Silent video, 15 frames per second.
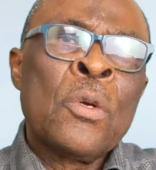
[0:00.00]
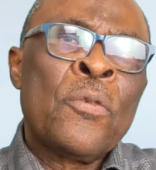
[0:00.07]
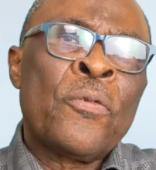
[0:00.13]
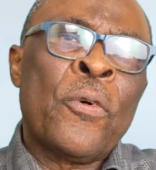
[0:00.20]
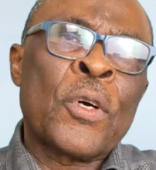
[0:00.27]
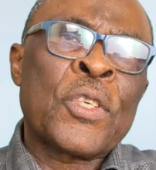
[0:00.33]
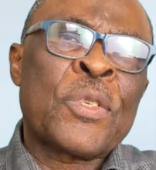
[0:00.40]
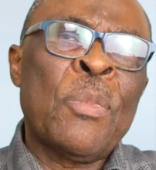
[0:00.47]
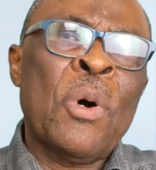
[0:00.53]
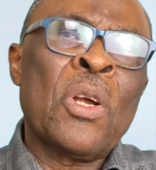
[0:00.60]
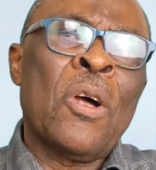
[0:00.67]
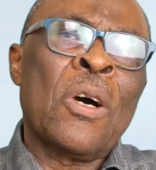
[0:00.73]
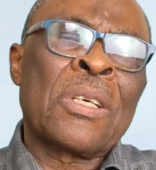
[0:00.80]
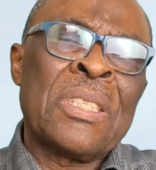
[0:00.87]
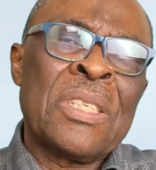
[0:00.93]
For
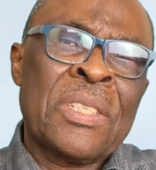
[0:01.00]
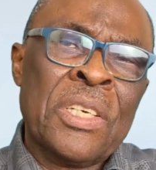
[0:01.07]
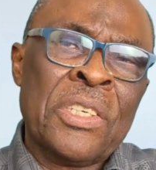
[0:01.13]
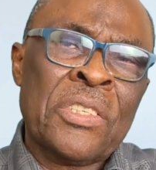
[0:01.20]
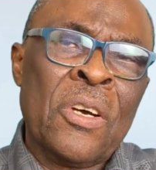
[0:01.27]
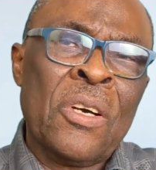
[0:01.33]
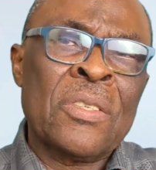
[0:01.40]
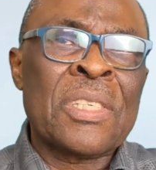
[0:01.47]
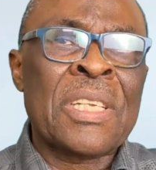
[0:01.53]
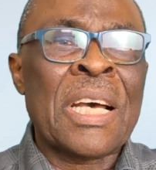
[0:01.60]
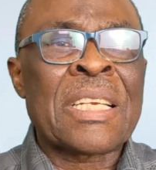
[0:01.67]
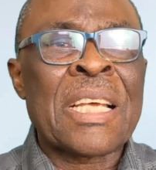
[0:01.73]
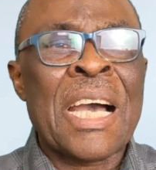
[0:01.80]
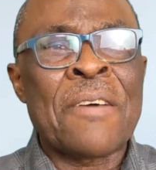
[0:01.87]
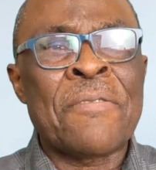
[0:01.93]
small organizations
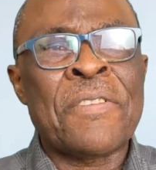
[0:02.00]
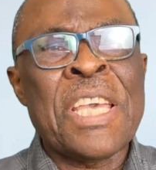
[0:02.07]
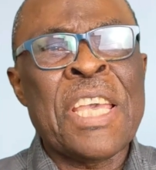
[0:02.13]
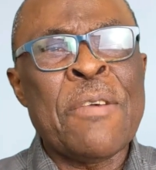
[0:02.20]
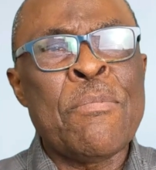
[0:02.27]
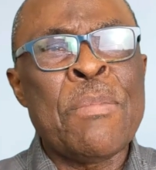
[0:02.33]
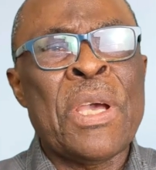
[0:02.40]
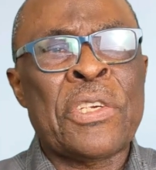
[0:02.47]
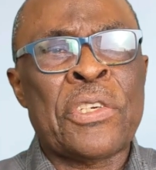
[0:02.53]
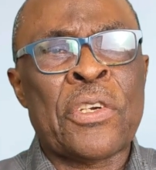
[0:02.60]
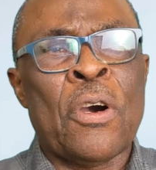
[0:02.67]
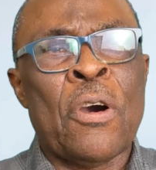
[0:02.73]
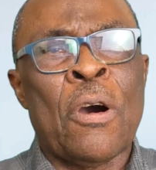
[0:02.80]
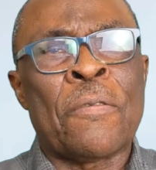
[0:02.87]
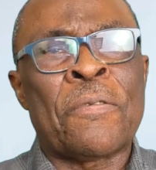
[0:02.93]
that have a
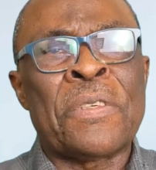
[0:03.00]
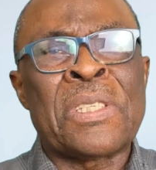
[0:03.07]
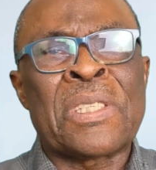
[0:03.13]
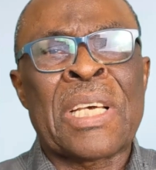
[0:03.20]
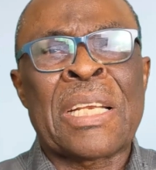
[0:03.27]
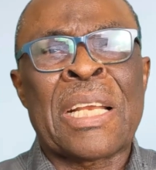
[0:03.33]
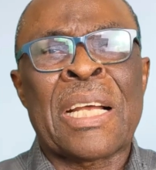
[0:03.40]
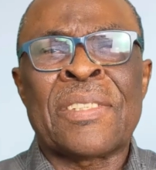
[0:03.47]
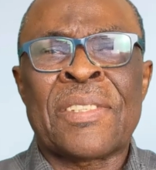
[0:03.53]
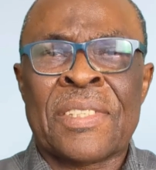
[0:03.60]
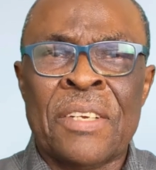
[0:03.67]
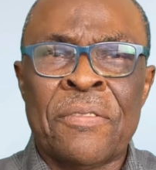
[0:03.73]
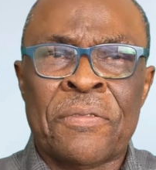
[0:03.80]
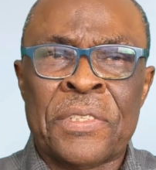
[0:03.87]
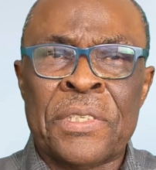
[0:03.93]
measure of internal
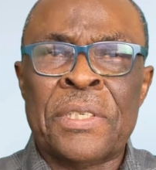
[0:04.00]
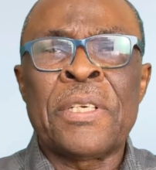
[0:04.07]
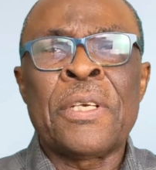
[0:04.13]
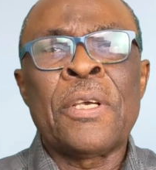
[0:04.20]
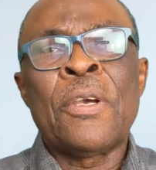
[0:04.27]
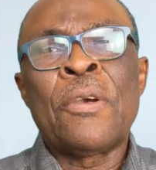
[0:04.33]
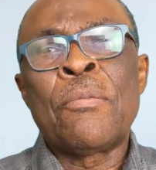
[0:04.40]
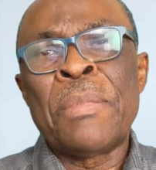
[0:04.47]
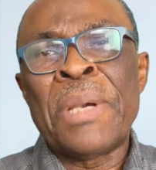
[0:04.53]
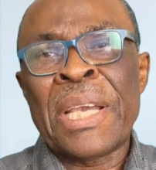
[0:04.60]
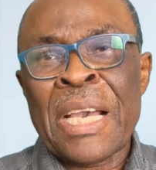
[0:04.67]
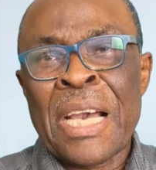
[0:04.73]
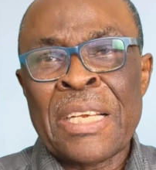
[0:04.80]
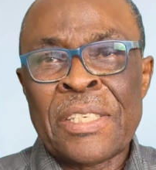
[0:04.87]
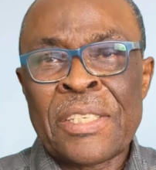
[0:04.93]
safety
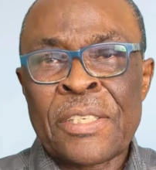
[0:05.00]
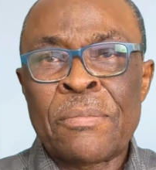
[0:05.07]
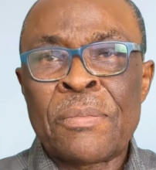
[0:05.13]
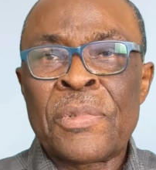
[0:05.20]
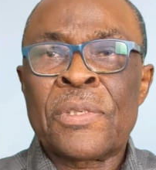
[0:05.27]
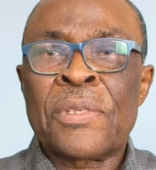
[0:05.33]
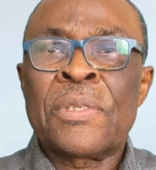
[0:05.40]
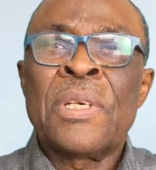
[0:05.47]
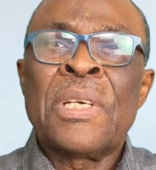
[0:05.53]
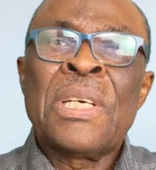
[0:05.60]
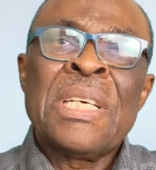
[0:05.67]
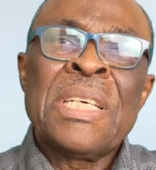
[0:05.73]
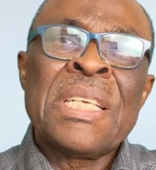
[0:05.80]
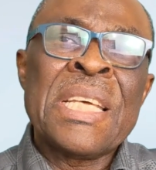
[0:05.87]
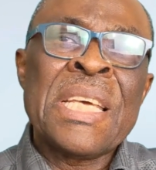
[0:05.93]
mechanisms,
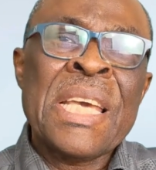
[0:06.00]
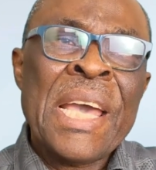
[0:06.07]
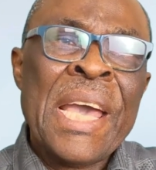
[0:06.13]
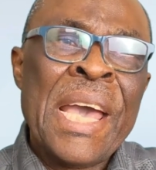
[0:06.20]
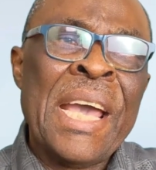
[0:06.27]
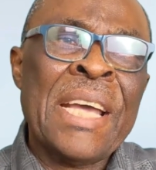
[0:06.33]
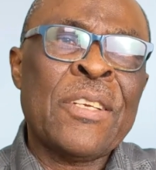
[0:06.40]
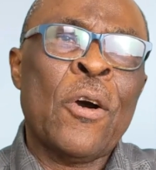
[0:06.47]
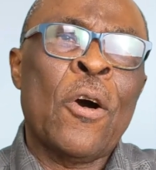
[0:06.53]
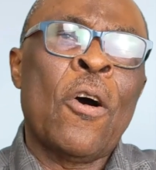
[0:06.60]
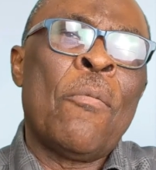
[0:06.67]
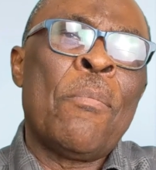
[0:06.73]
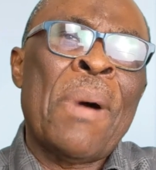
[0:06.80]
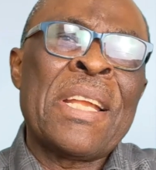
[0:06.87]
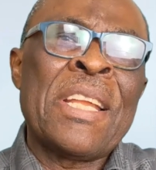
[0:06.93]
the head
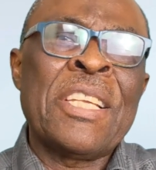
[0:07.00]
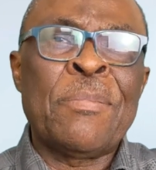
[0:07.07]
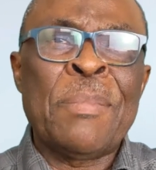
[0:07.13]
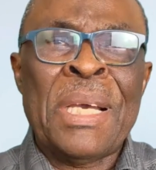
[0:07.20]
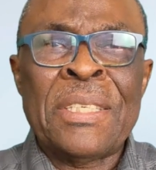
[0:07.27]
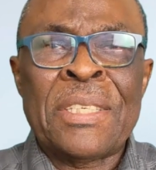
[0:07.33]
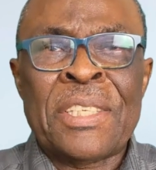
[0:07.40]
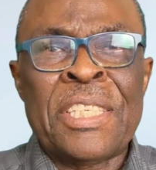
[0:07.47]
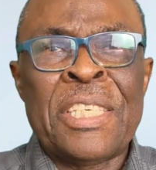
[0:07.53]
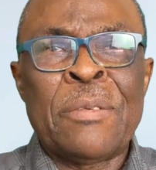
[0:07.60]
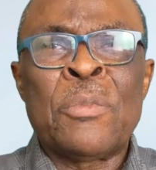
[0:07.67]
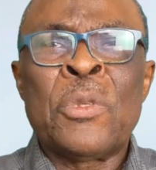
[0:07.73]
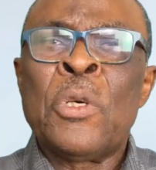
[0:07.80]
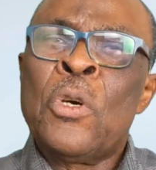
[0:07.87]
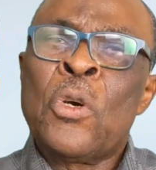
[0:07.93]
or management
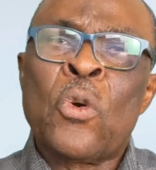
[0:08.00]
team